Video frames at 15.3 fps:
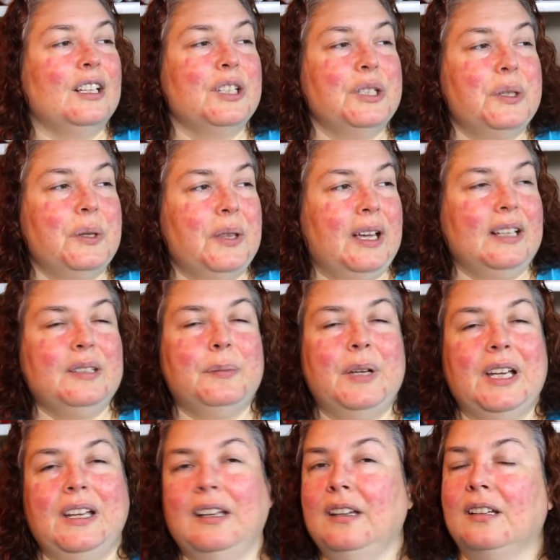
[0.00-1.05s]
So that's
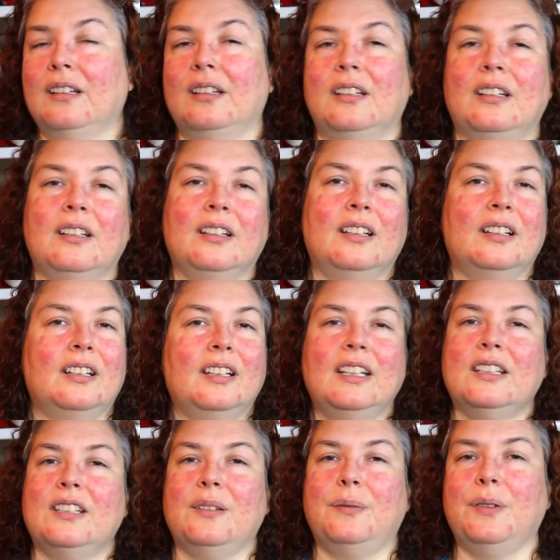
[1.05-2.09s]
my,
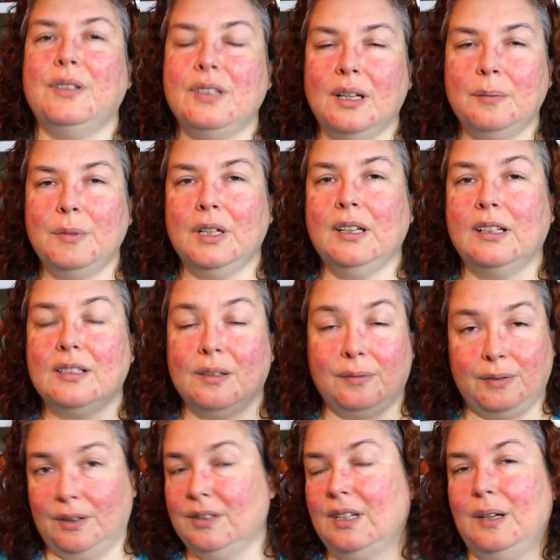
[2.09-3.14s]
it's a full-time job. It's a
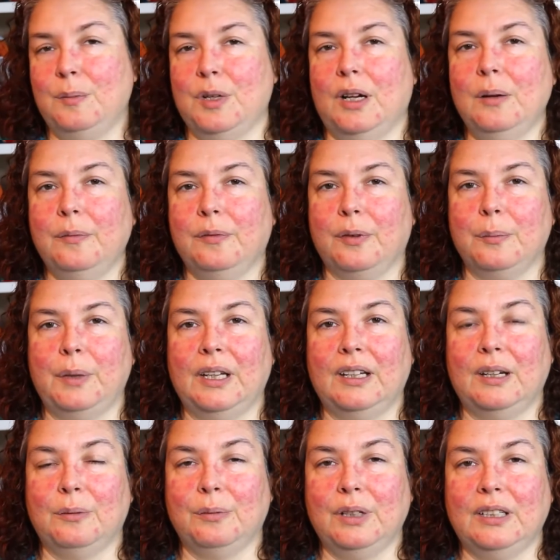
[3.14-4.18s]
full-time job for me.
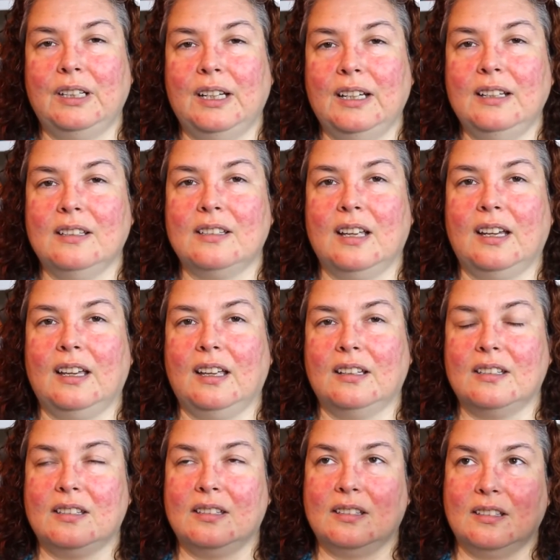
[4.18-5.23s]
It really is. Like
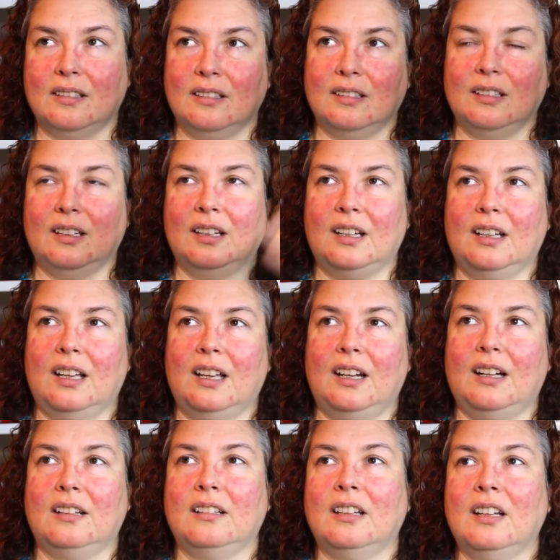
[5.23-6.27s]
it's,
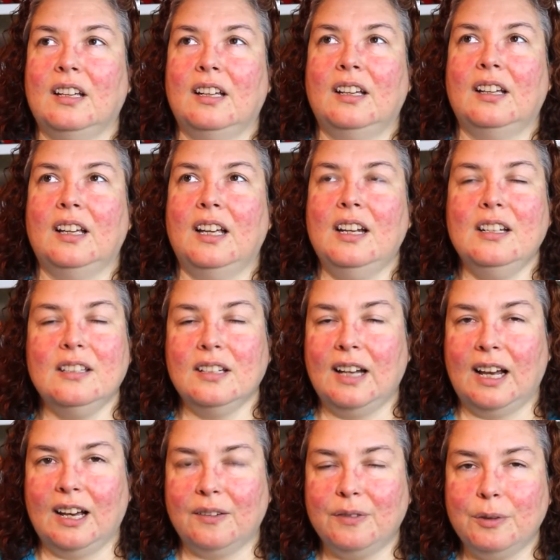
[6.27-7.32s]
and it doesn't
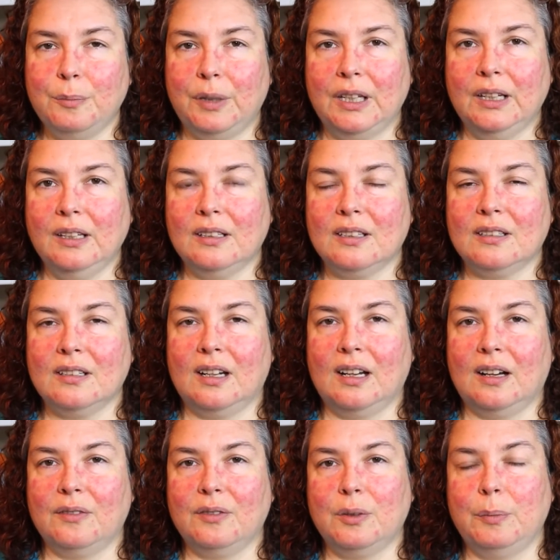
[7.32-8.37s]
have to be, it doesn't
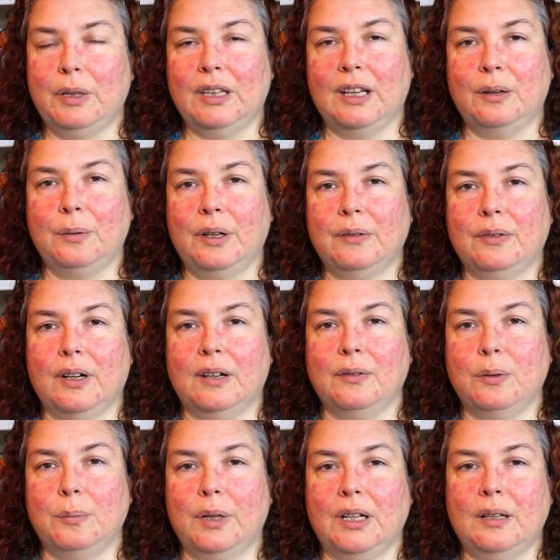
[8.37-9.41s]
have to be that way for
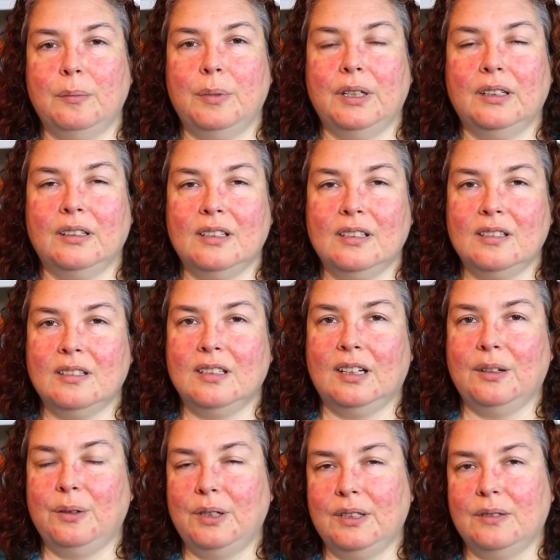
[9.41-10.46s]
everybody, but this is
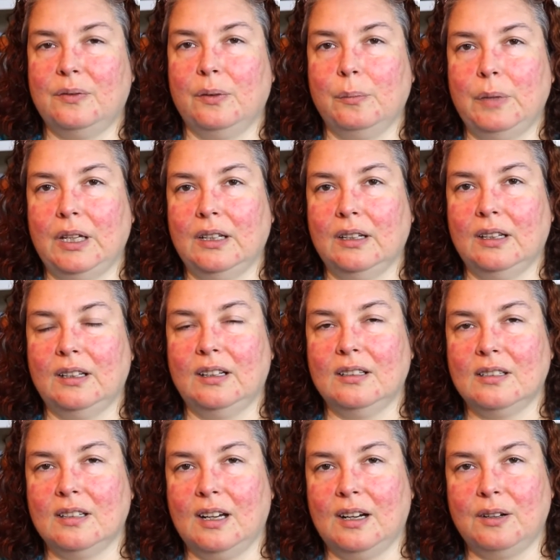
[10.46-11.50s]
how it is for me, and
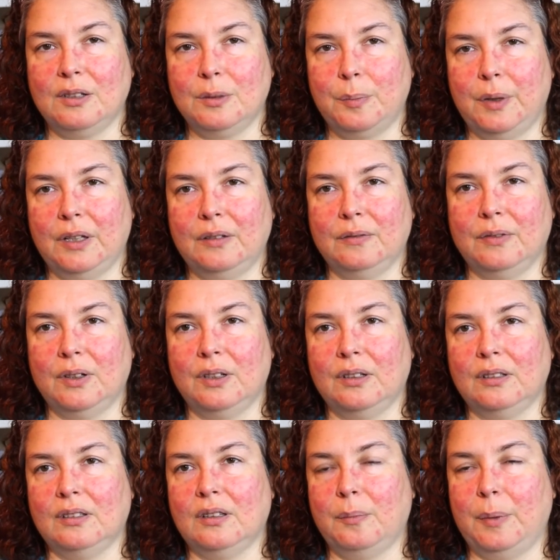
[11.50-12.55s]
this is how it's been
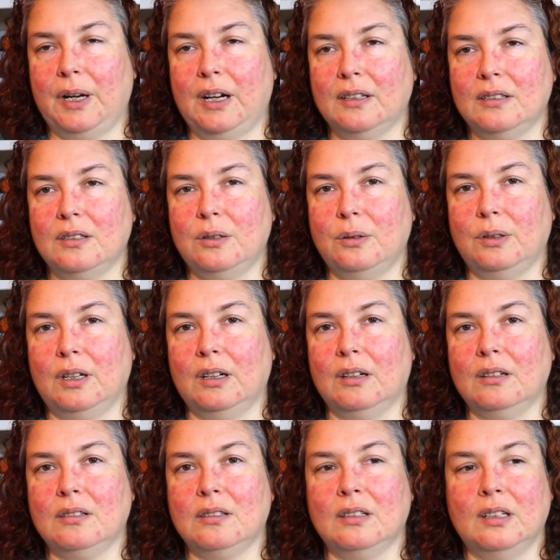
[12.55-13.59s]
for the past two
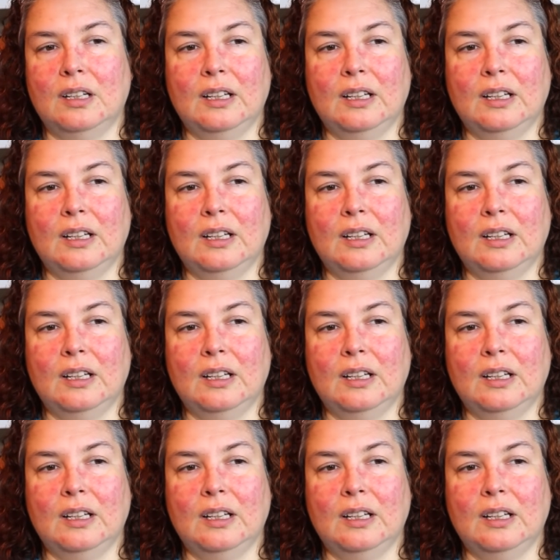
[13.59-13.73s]
years.